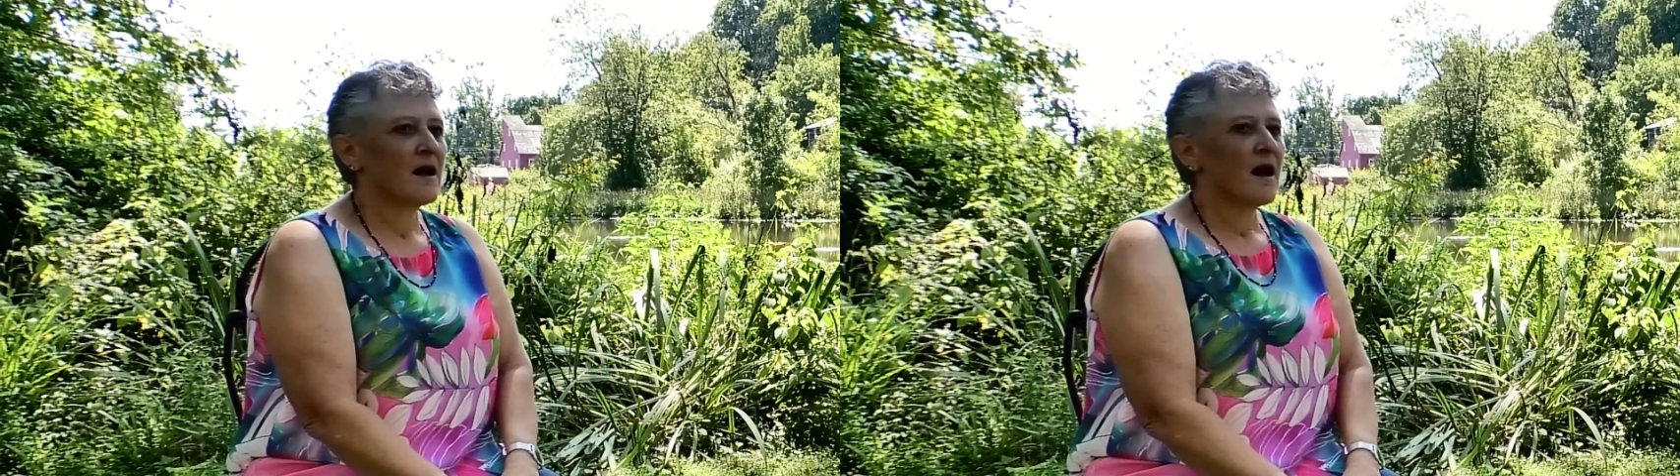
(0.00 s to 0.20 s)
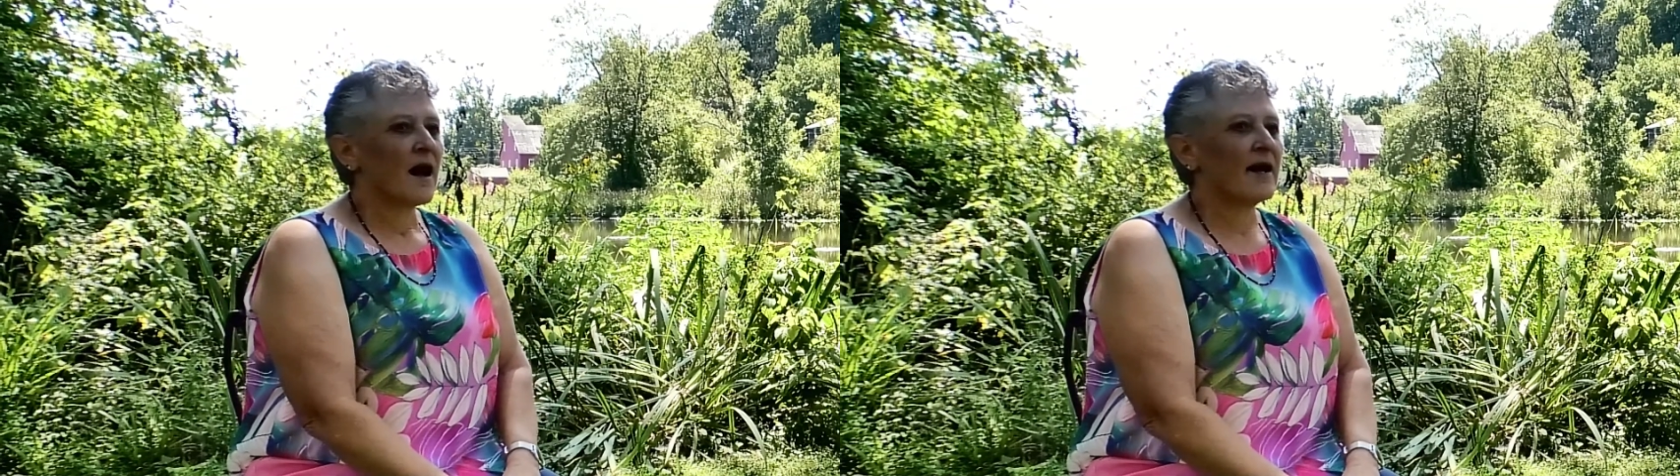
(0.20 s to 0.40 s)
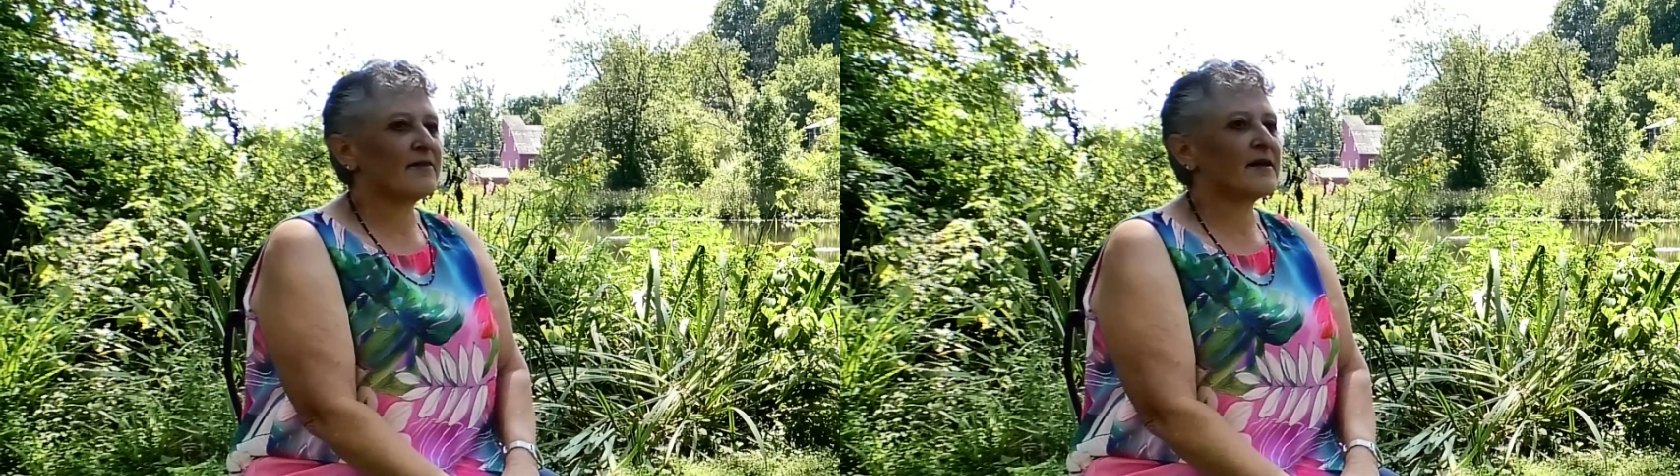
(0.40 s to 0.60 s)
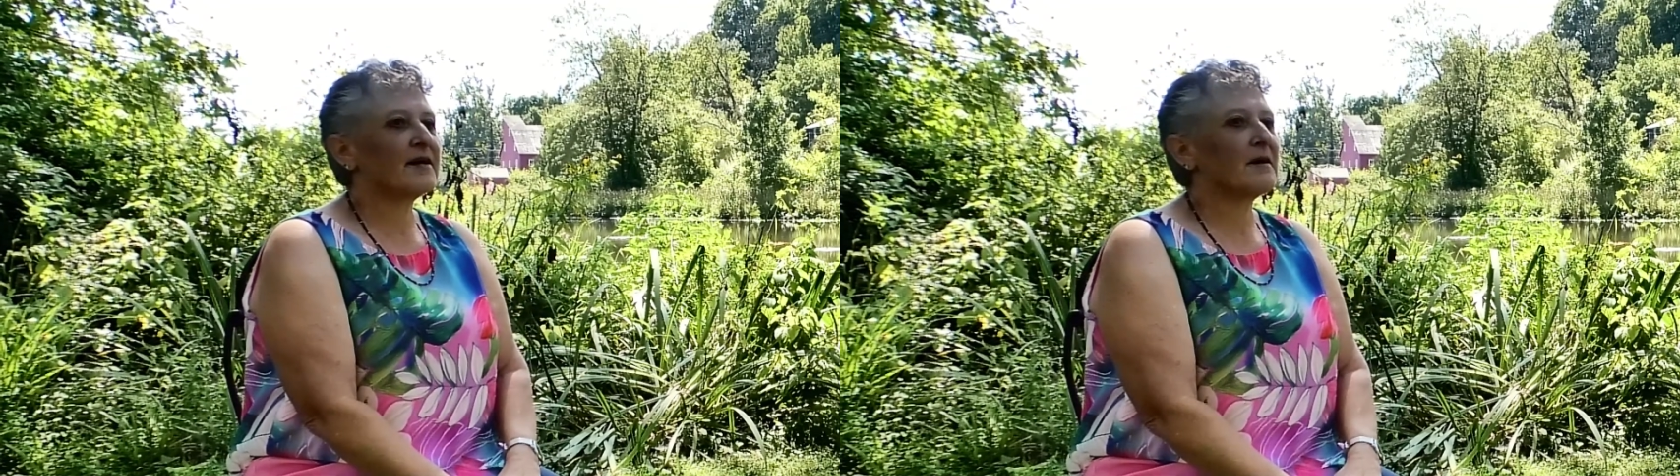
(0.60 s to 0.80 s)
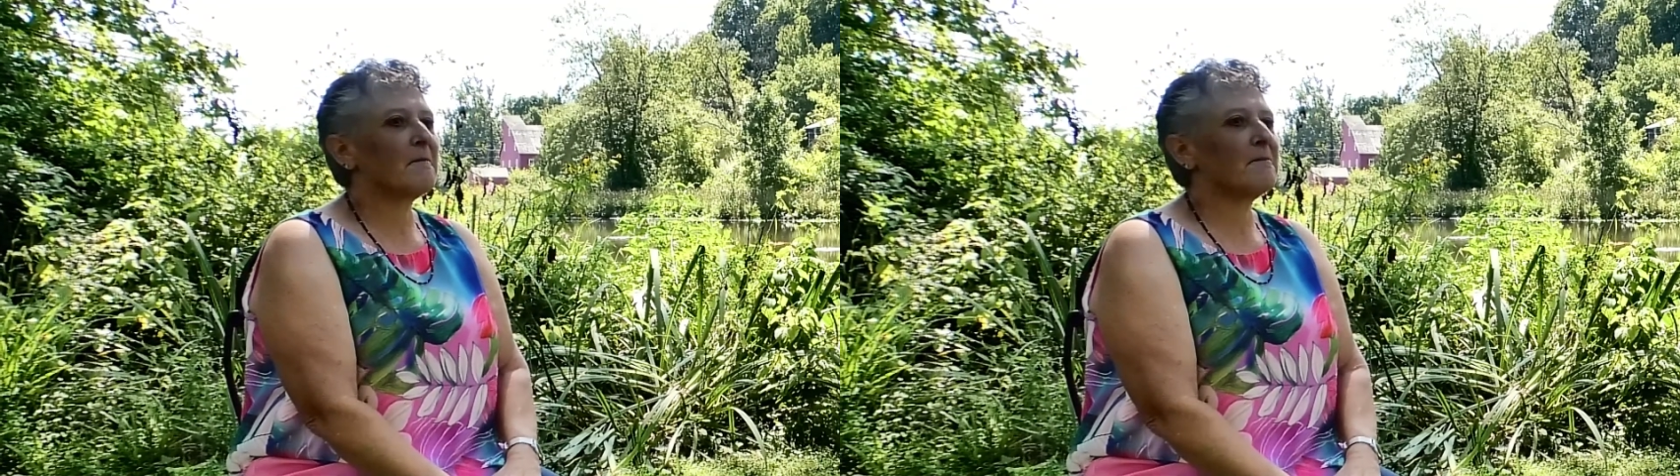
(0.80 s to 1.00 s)
I
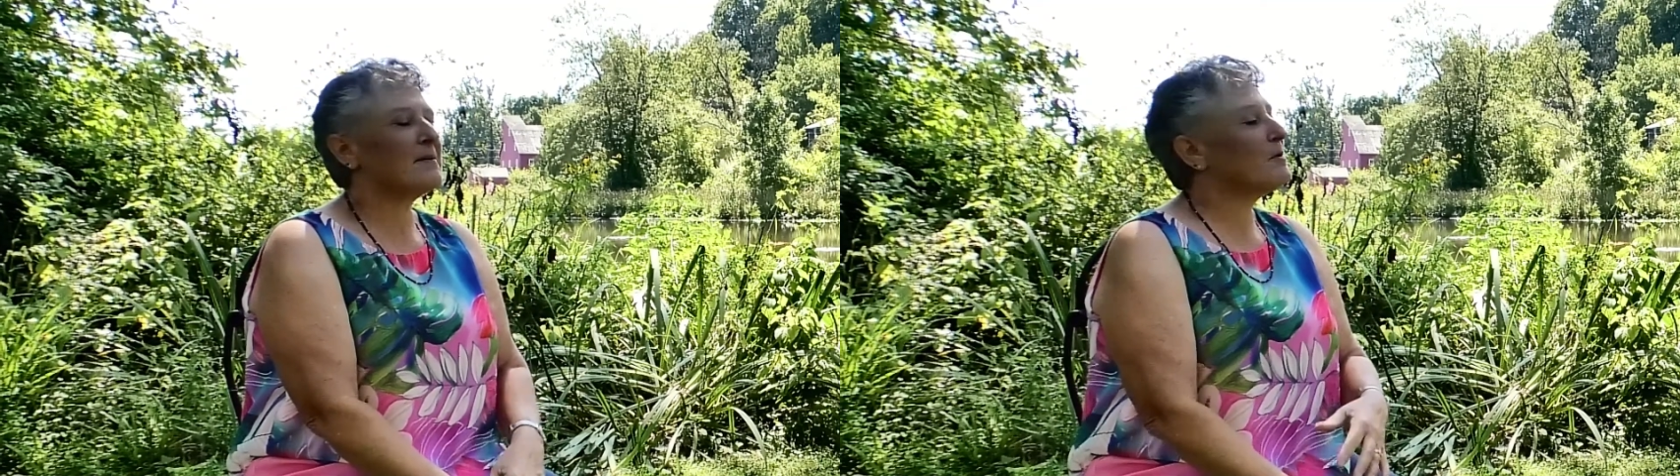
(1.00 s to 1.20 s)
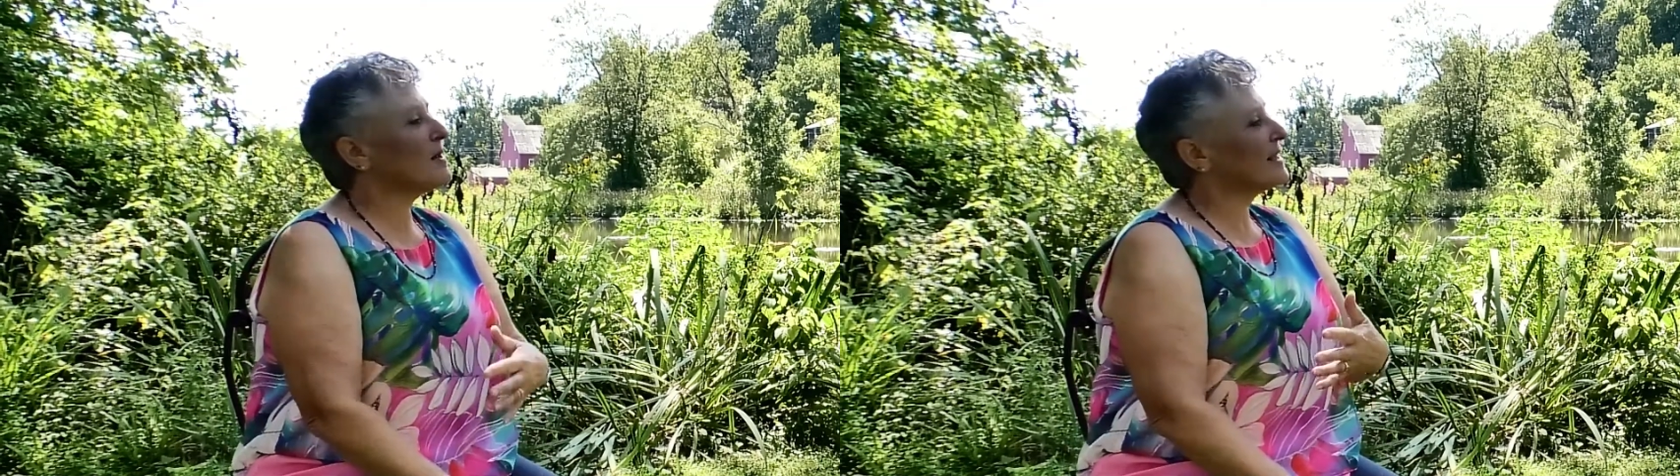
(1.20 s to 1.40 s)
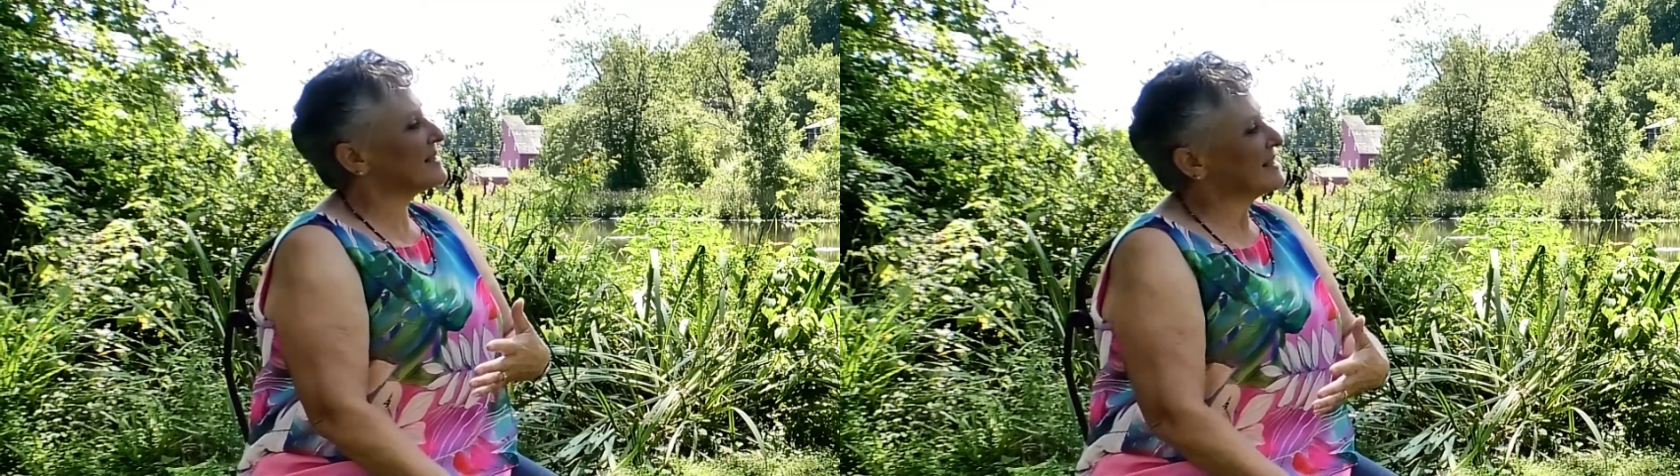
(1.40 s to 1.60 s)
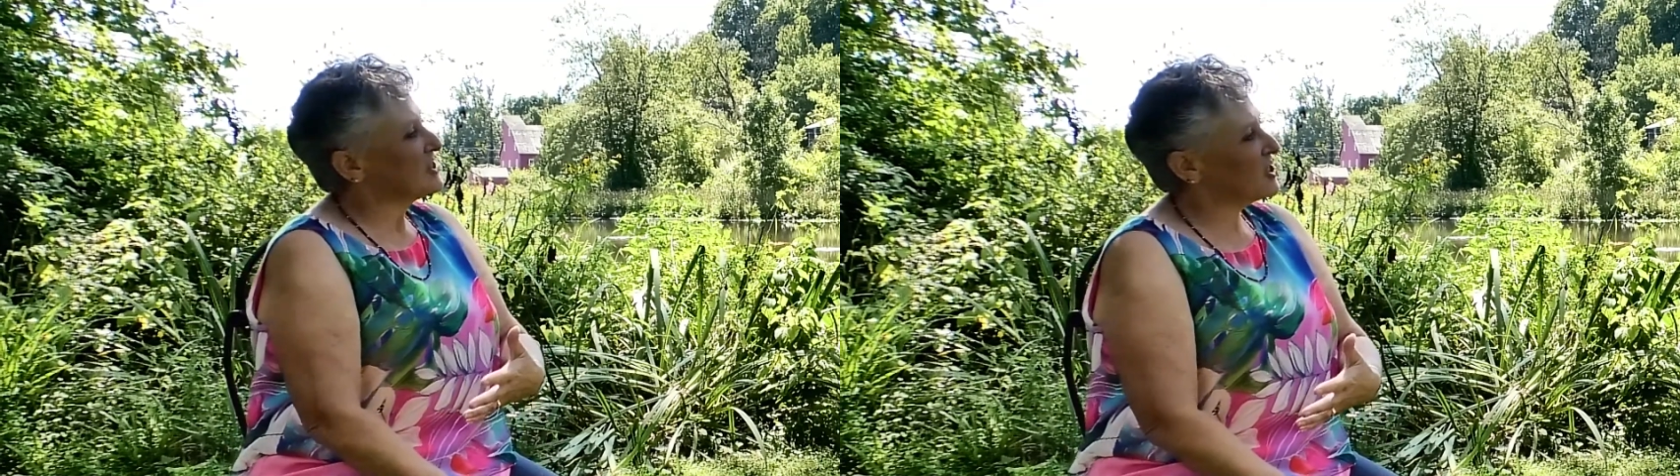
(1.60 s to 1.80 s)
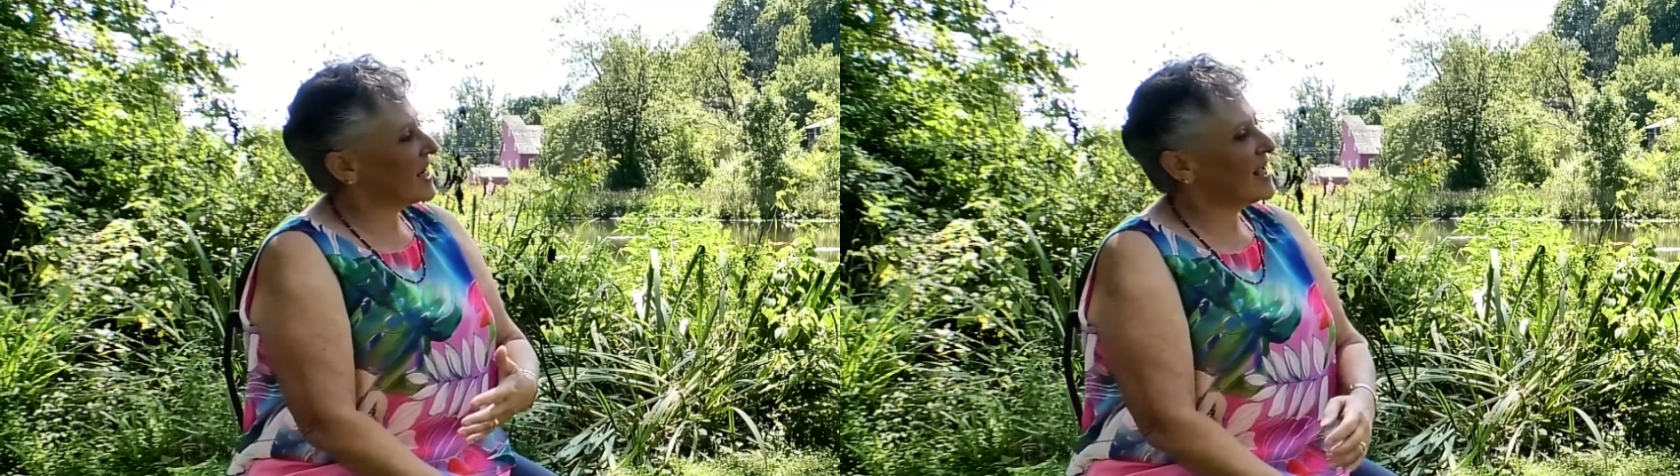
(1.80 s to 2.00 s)
think people like
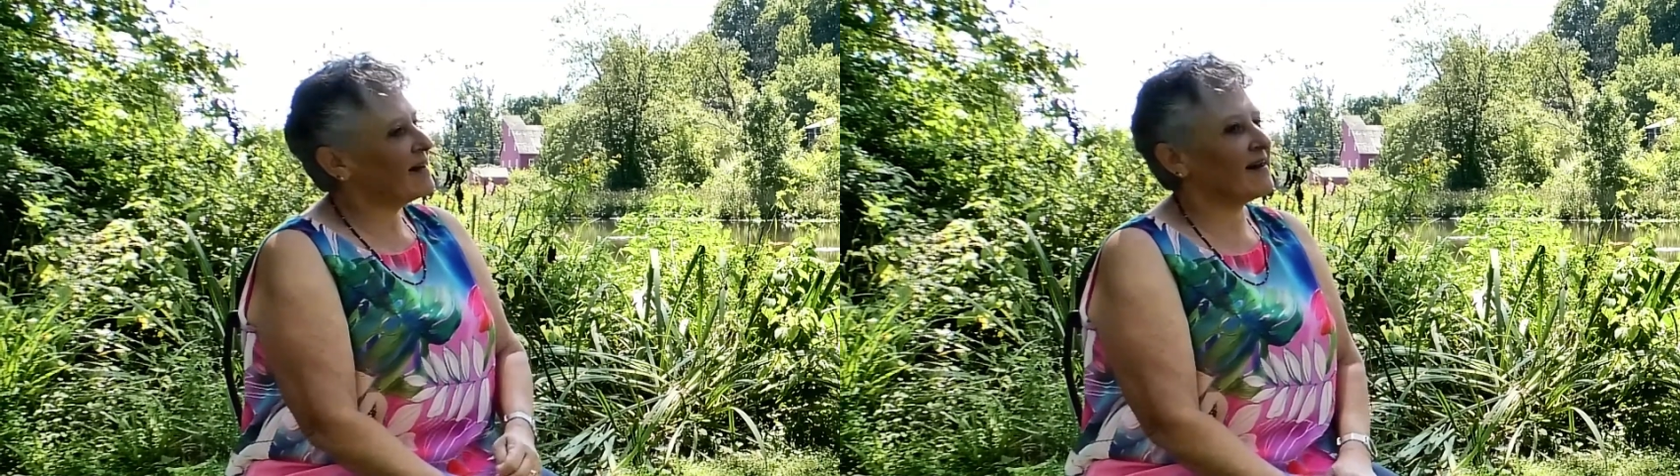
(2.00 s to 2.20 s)
DJ